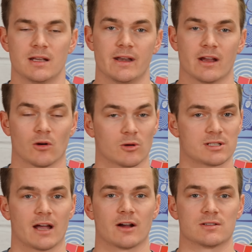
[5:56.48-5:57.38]
Narrower
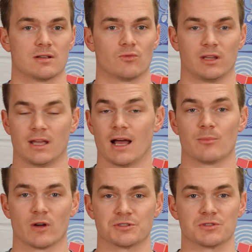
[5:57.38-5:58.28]
tires at really high
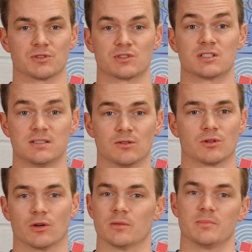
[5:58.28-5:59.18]
pressures are still
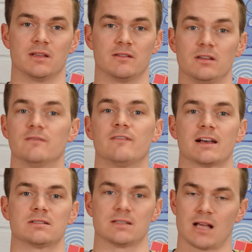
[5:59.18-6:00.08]
going to be the
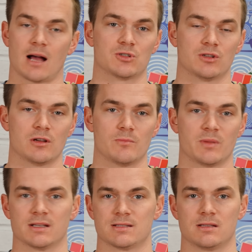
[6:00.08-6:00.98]
fastest option there
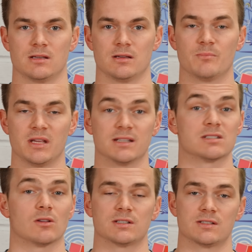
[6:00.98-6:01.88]
because the
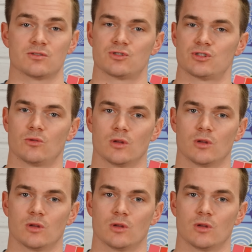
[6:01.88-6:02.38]
impedance losses are so